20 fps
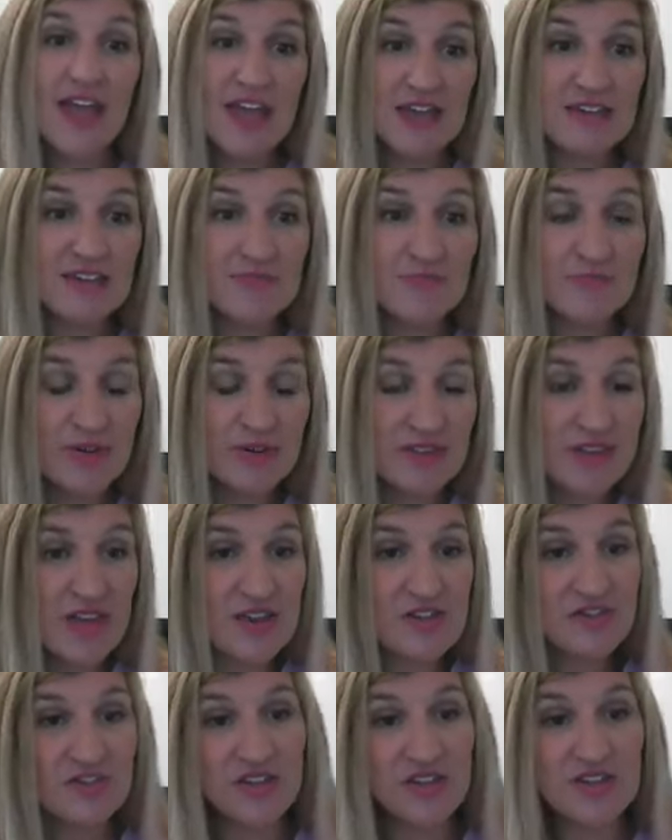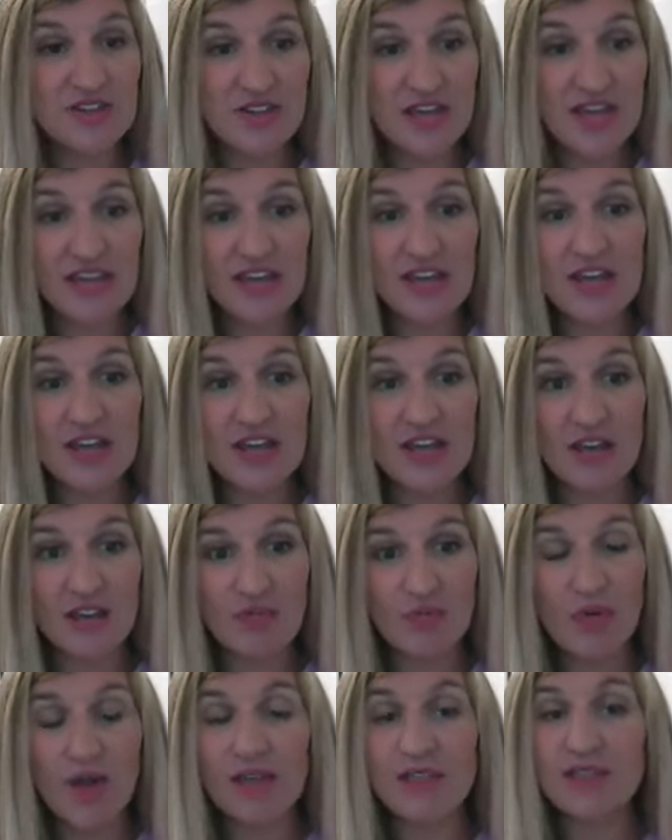and potentially taking
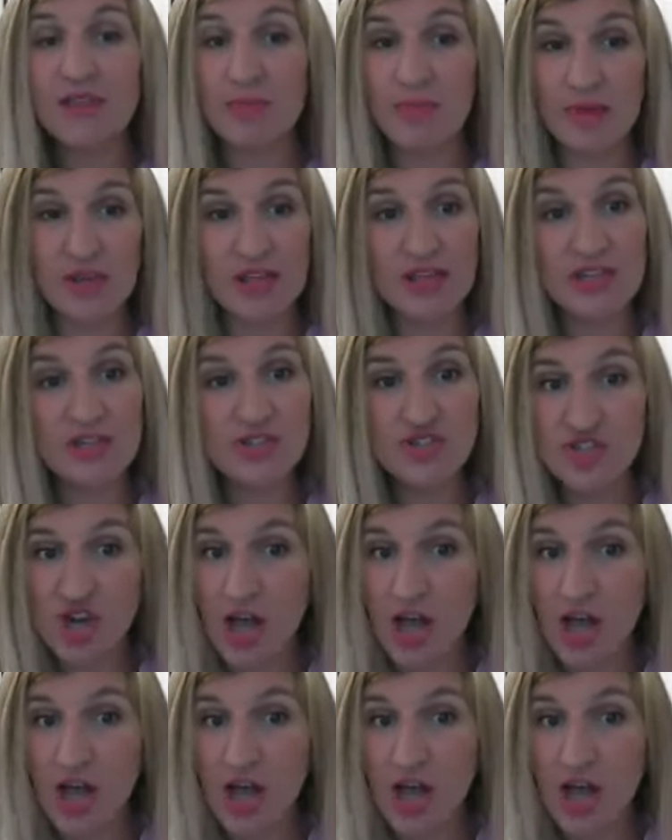what limited